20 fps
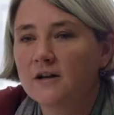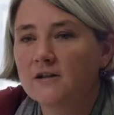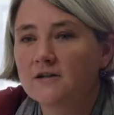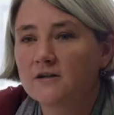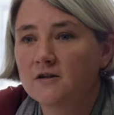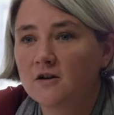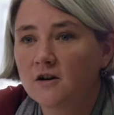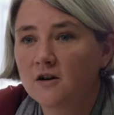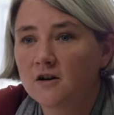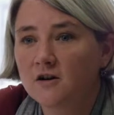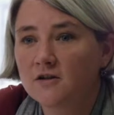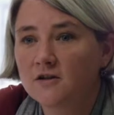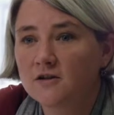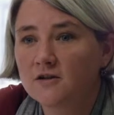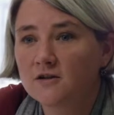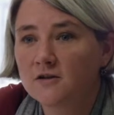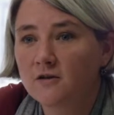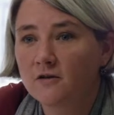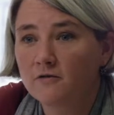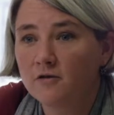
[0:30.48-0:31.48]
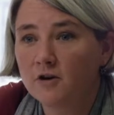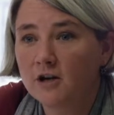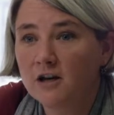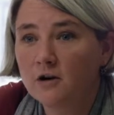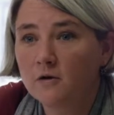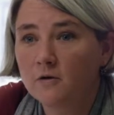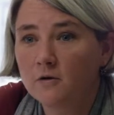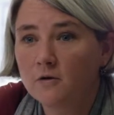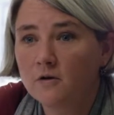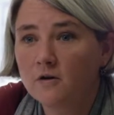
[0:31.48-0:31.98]
it's the cost of
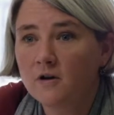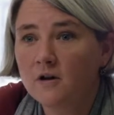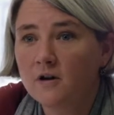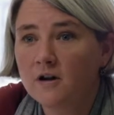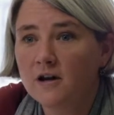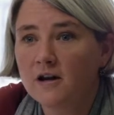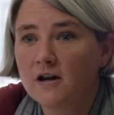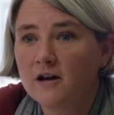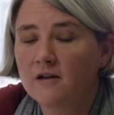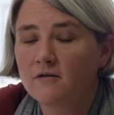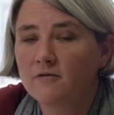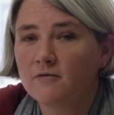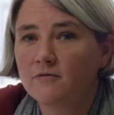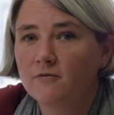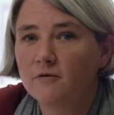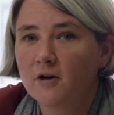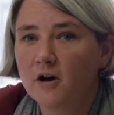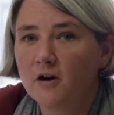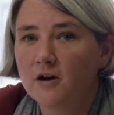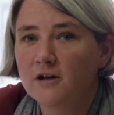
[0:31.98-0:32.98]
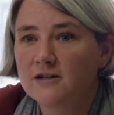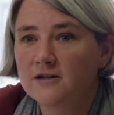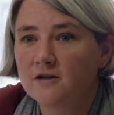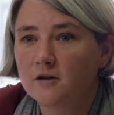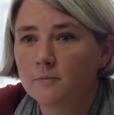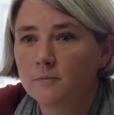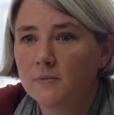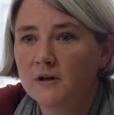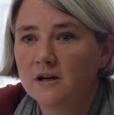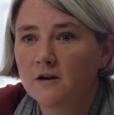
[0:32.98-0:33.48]
recall if uh, it's
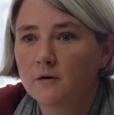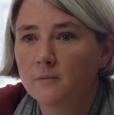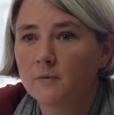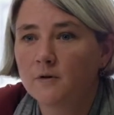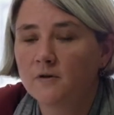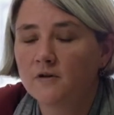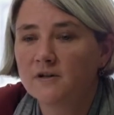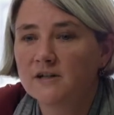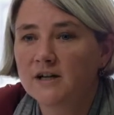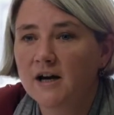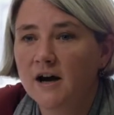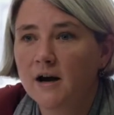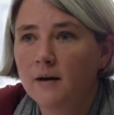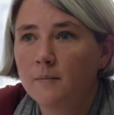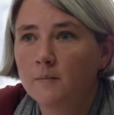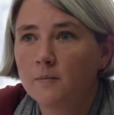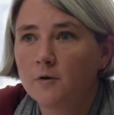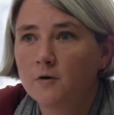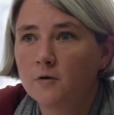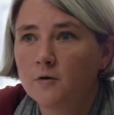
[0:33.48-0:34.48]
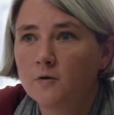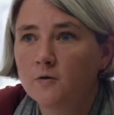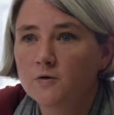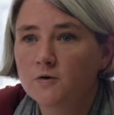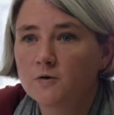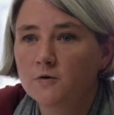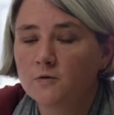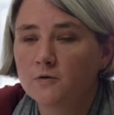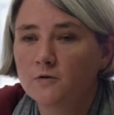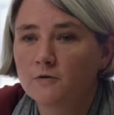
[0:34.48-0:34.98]
not picked up on time, but
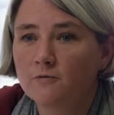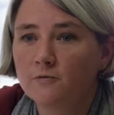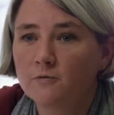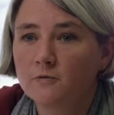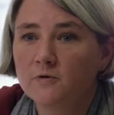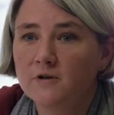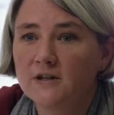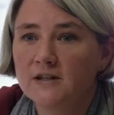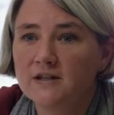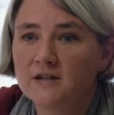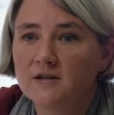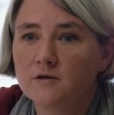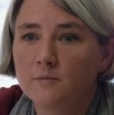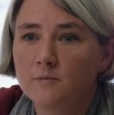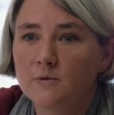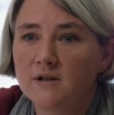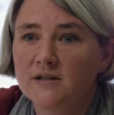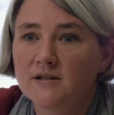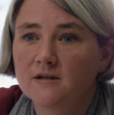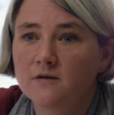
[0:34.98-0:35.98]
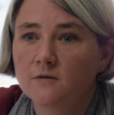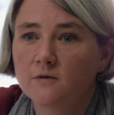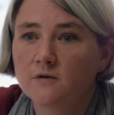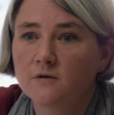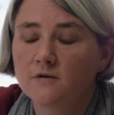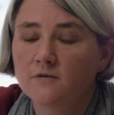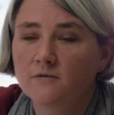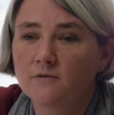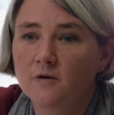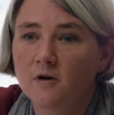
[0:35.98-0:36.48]
also the food needs to be
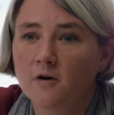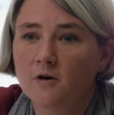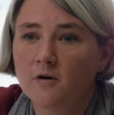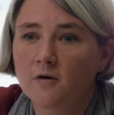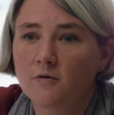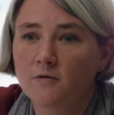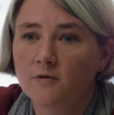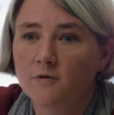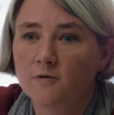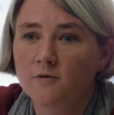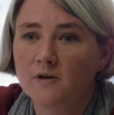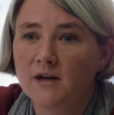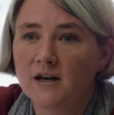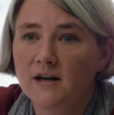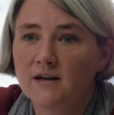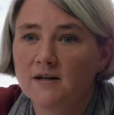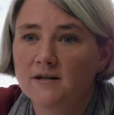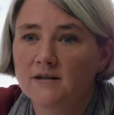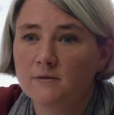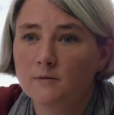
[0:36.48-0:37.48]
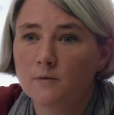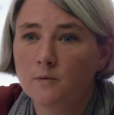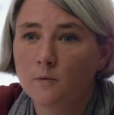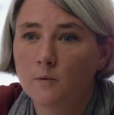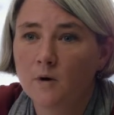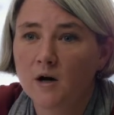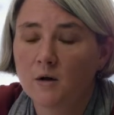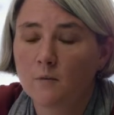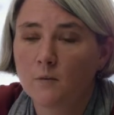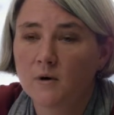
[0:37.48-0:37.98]
stored for a few days
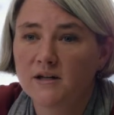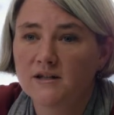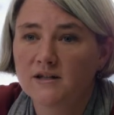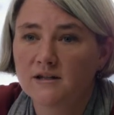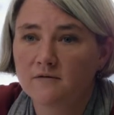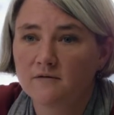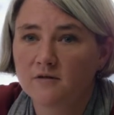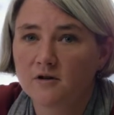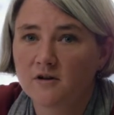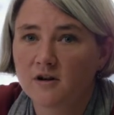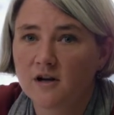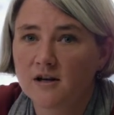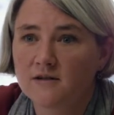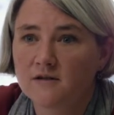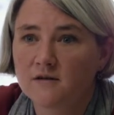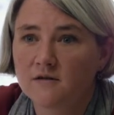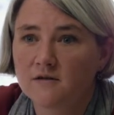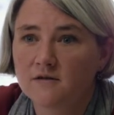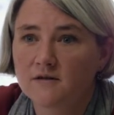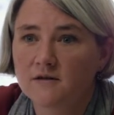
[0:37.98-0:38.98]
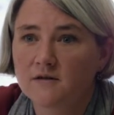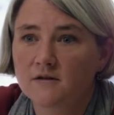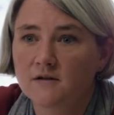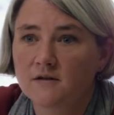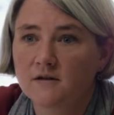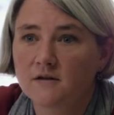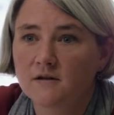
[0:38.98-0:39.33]
while waiting for the results.